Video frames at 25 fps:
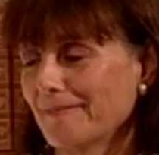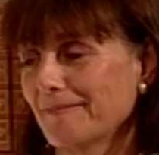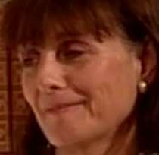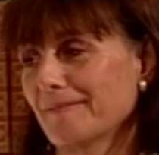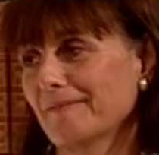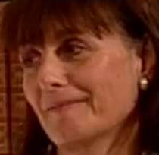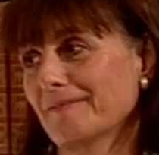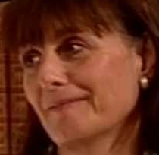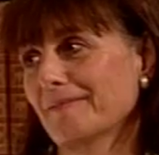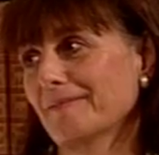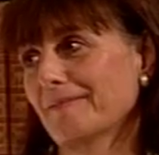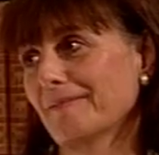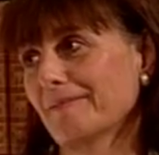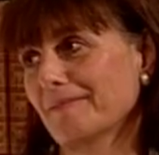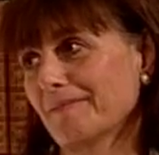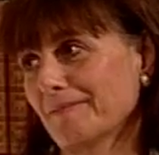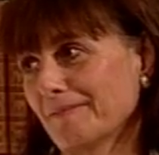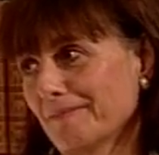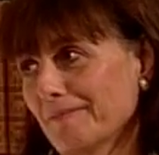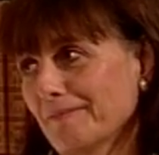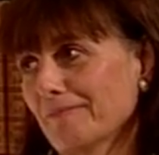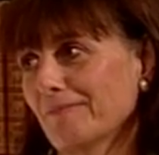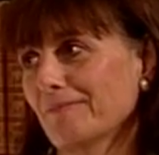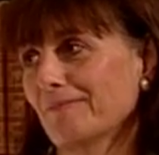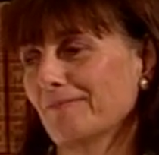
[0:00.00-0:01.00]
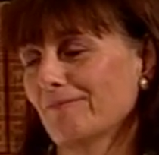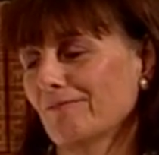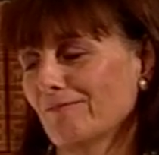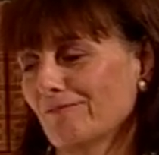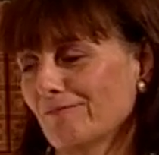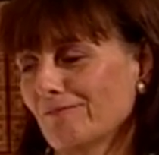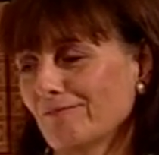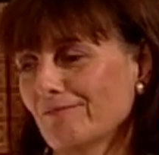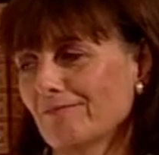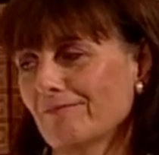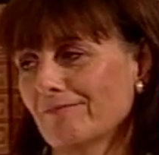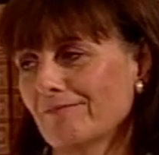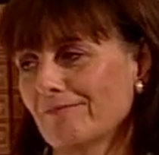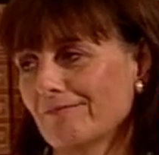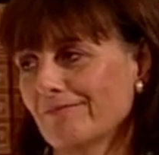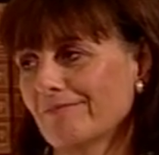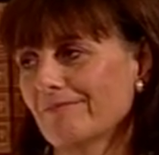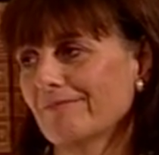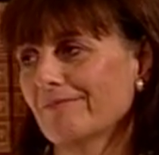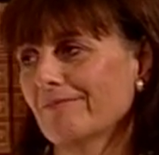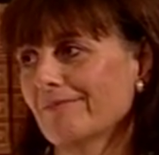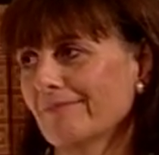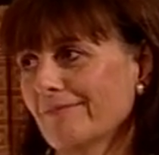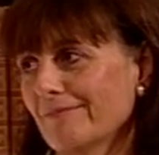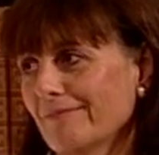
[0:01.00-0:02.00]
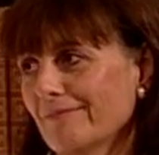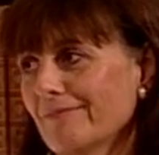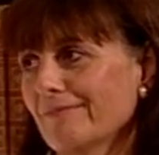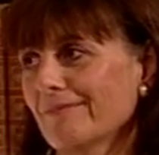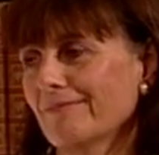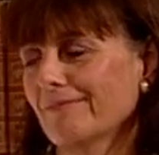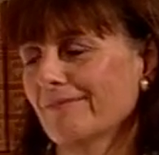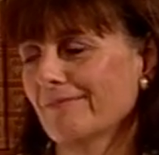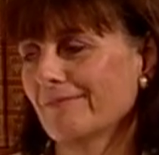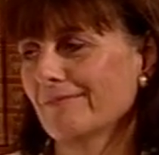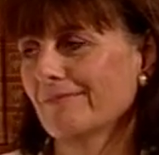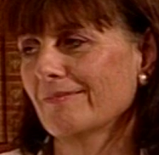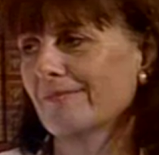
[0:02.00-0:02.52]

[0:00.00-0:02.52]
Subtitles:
I hope so. Mm-hmm. I hope so.